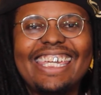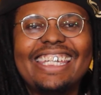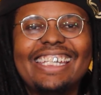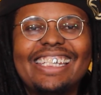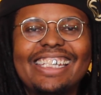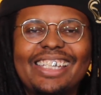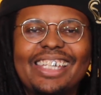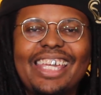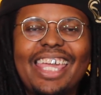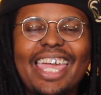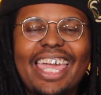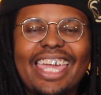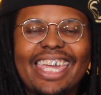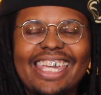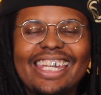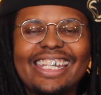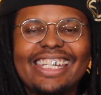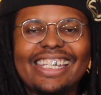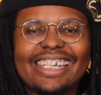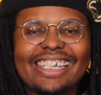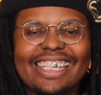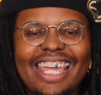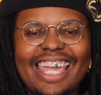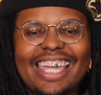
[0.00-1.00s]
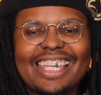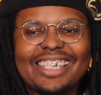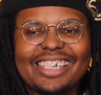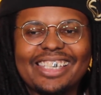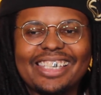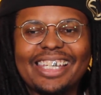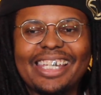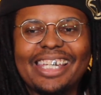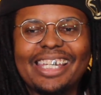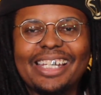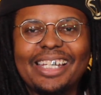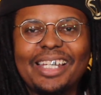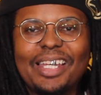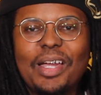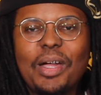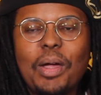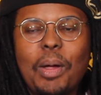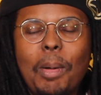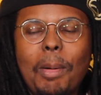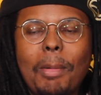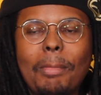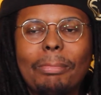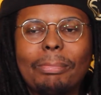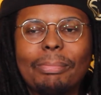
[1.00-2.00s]
yeah, he did that shit.
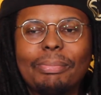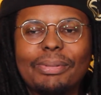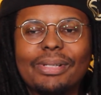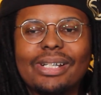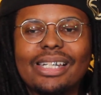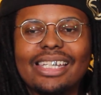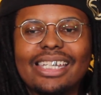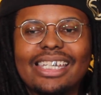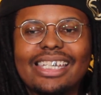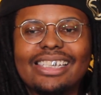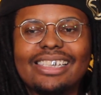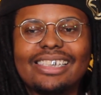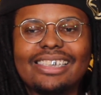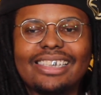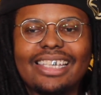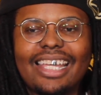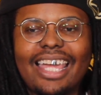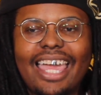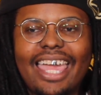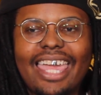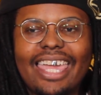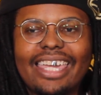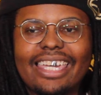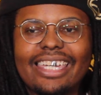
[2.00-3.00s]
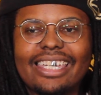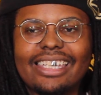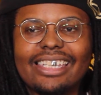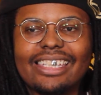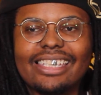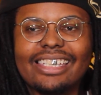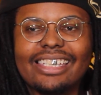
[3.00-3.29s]
But it's like,